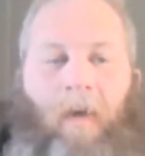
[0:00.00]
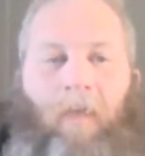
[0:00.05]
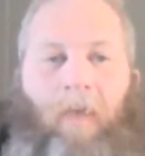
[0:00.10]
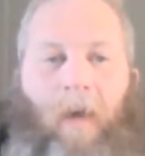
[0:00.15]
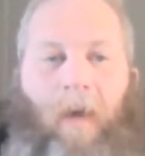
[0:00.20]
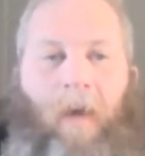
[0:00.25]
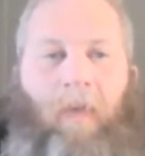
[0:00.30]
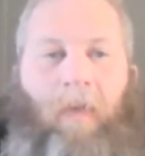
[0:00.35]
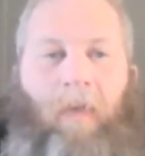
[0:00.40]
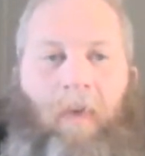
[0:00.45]

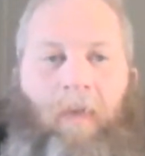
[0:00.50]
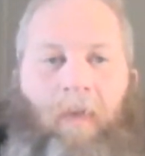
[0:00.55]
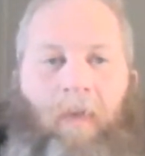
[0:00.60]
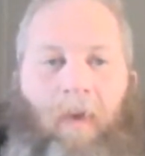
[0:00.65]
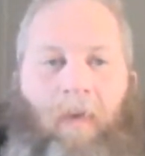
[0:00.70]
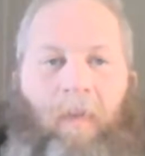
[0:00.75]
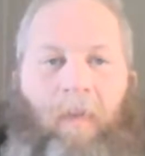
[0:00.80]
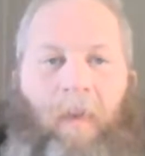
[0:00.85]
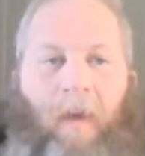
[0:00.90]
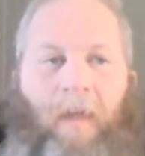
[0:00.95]
The other one, if you
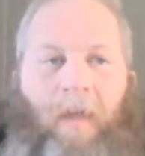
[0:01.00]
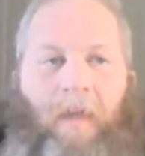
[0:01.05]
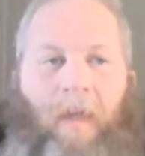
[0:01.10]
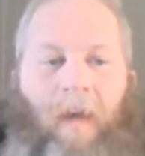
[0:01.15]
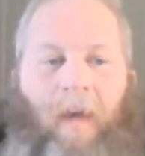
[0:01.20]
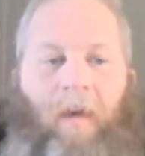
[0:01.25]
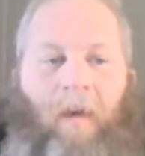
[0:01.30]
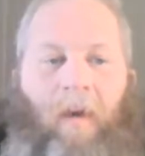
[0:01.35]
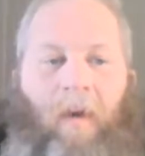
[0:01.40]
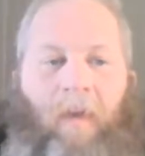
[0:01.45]
don't mind
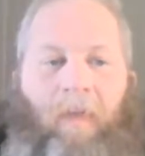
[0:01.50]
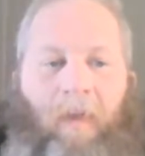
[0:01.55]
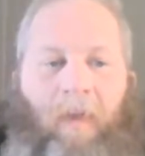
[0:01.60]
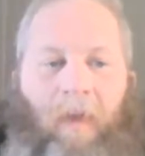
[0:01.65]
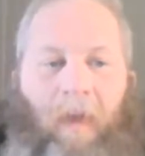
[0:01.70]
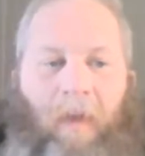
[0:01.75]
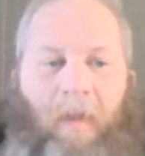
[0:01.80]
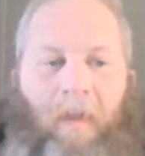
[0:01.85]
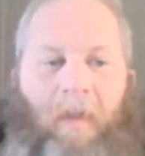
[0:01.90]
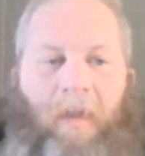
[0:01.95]
sounding off, I'd
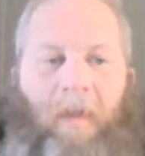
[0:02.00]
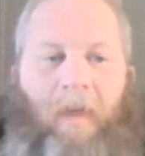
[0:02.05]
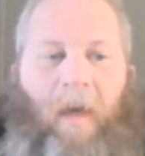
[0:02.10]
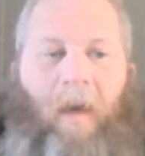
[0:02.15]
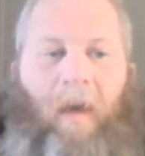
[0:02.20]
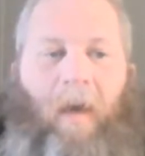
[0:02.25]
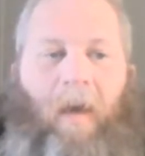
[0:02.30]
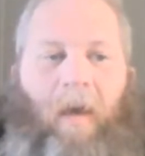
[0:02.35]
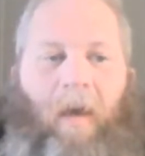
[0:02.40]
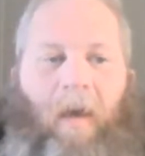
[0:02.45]
like to
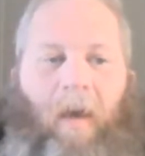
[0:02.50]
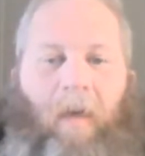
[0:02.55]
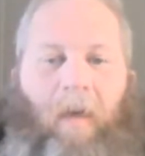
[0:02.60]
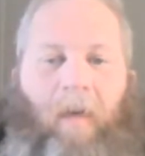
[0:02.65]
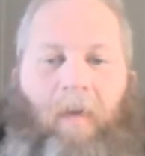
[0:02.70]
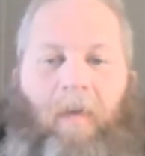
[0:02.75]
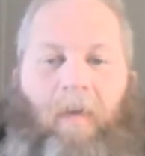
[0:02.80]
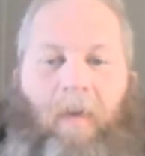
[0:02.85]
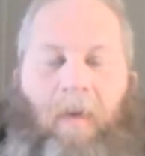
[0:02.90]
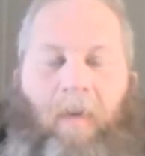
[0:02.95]
say
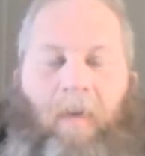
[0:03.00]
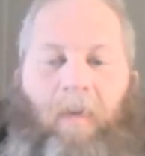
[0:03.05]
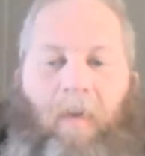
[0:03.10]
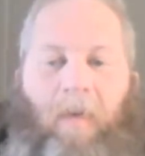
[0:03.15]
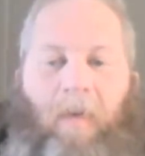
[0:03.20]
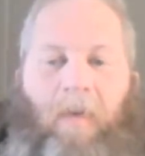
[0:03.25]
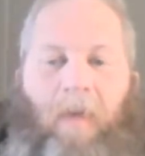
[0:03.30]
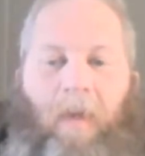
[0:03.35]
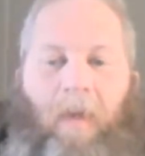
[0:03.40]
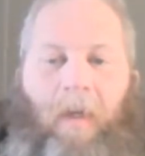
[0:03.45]
hello to you
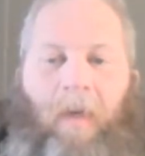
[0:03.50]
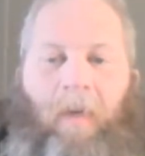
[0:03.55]
personally,